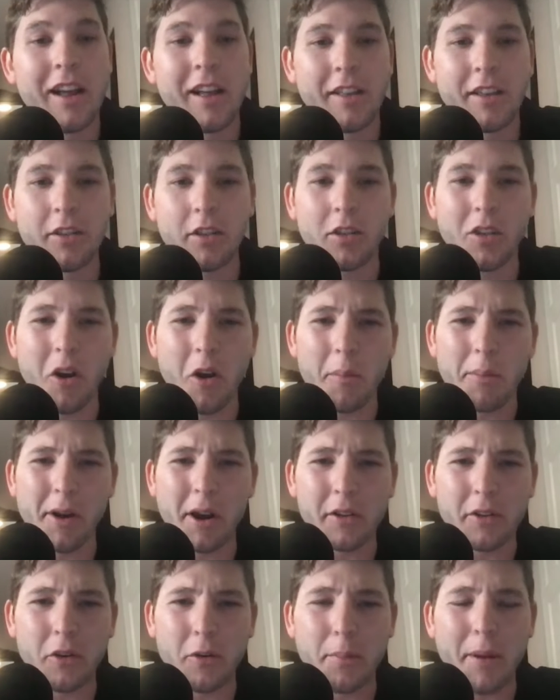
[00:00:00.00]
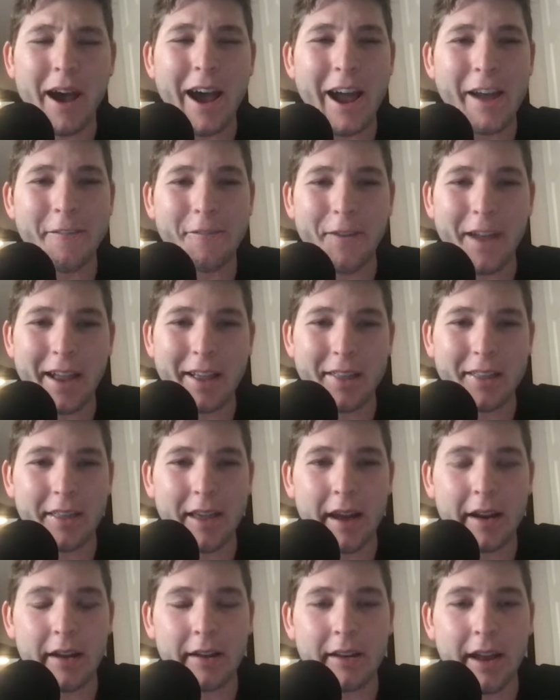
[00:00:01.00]
This is all brought to you by
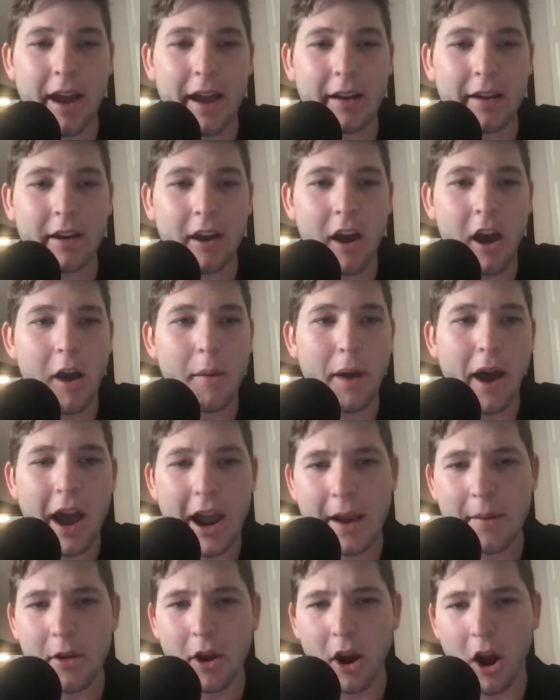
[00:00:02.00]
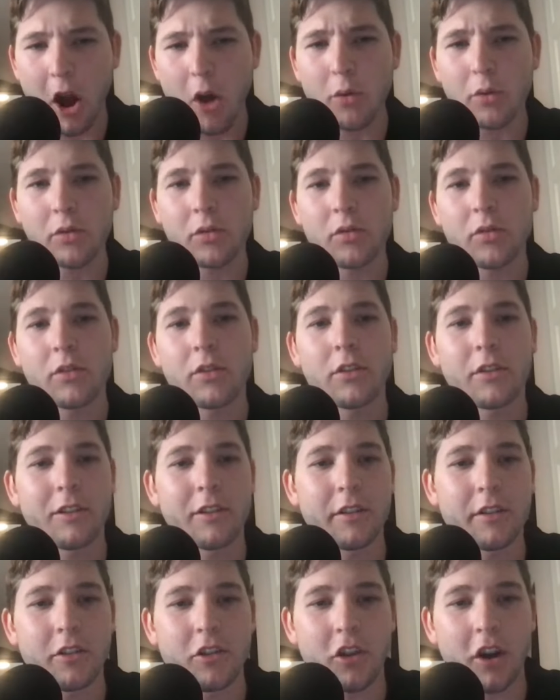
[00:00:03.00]
fansided.com. I am your host,
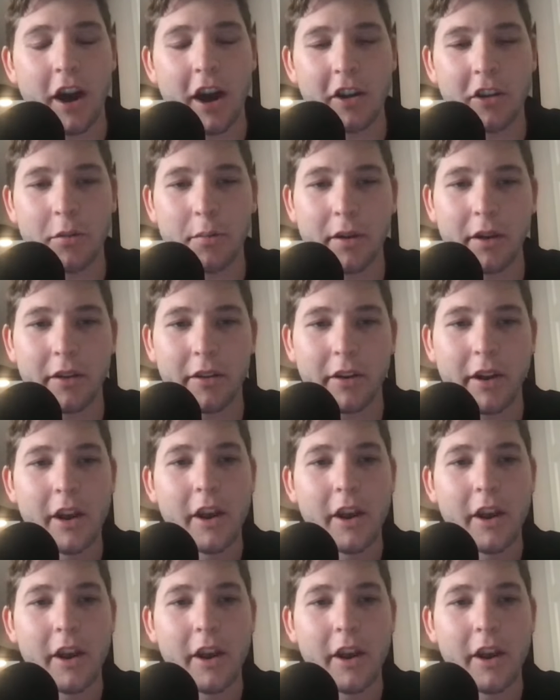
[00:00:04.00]
Josh Miller.